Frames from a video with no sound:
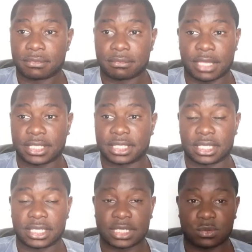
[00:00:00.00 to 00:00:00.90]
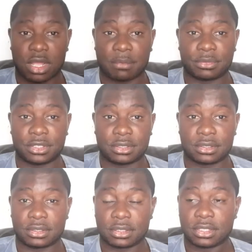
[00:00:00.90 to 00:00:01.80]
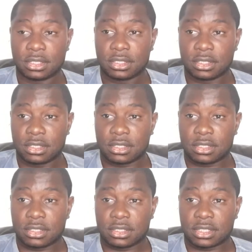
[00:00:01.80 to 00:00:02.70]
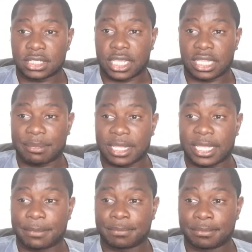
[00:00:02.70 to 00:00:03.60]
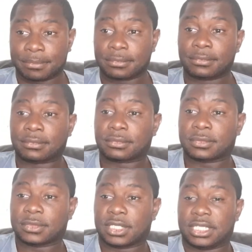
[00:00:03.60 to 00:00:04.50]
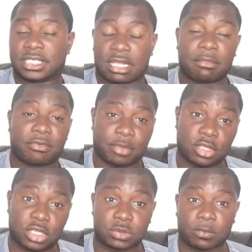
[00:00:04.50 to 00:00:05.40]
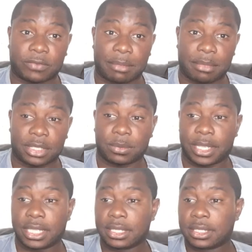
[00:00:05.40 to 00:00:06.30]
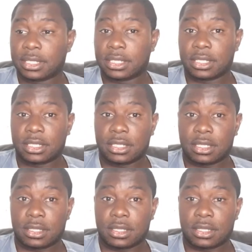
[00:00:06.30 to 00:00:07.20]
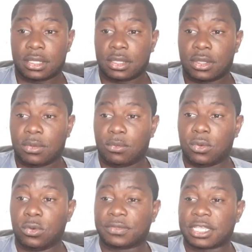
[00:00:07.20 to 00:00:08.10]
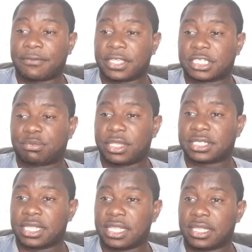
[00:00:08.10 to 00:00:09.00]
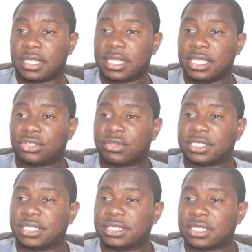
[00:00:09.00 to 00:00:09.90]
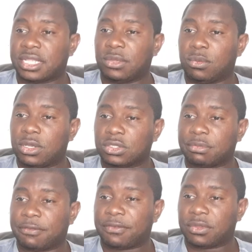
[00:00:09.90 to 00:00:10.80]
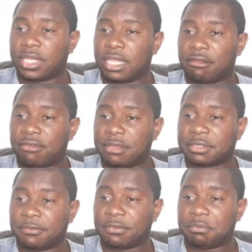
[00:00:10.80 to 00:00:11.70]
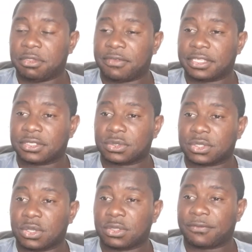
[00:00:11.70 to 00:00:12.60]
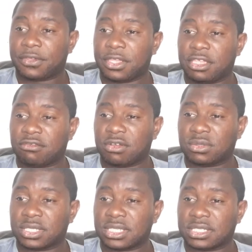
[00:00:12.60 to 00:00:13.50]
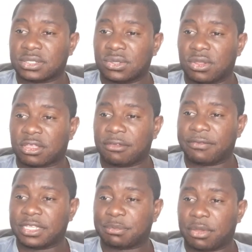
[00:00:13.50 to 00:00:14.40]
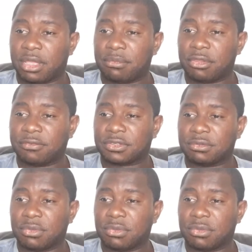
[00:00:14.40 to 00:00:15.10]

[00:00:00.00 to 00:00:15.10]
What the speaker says: Basically, that's what I'm saying about him. And this is coming from an Arsenal fan, by the way. Wolves have expressed an interest in signing Wales midfielder Aaron Ramsey from Juventus, although the 30-year-old is not convinced by a move to